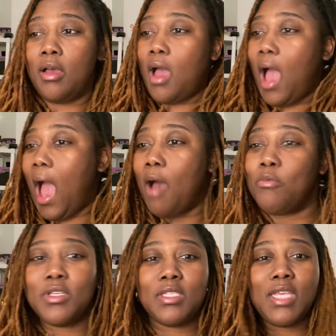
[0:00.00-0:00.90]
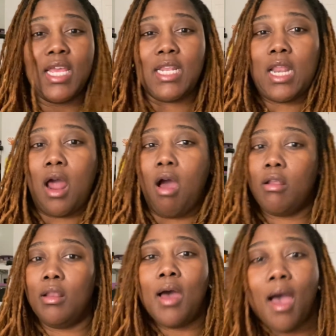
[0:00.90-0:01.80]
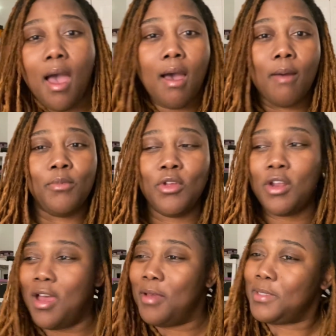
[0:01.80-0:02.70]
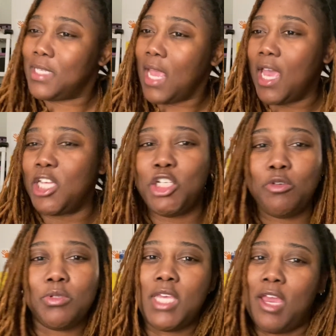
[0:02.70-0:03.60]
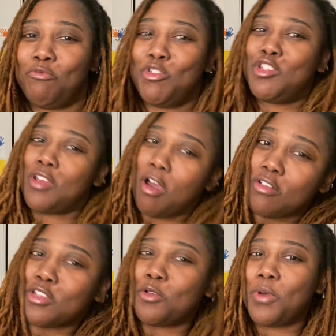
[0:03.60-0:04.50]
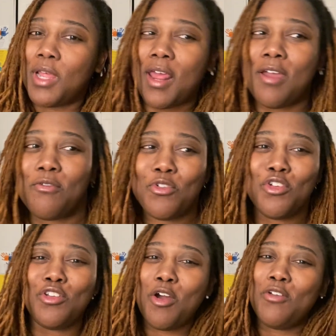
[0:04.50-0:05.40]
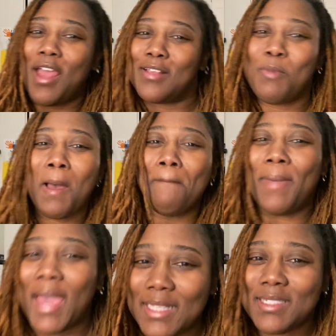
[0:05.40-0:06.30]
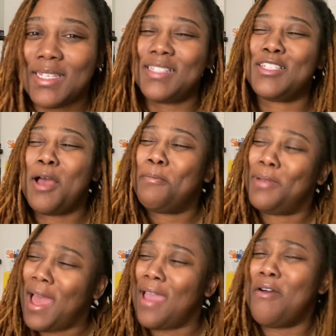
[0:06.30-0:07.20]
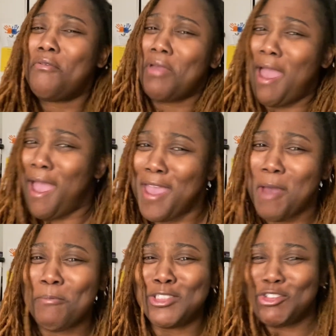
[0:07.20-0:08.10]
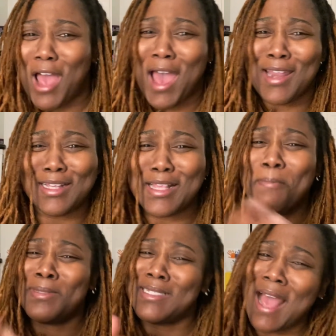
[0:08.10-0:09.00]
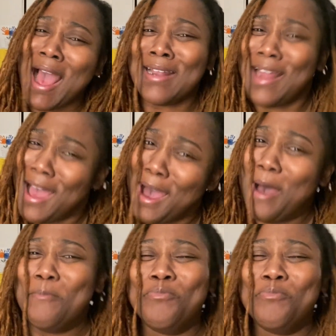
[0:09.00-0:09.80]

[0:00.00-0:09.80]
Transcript: I was eating it all up. You know what I'm saying? She was getting results or whatever. You know, that's my Betsy. So I'm like, okay, I'm going to try this. I'm going to sign up.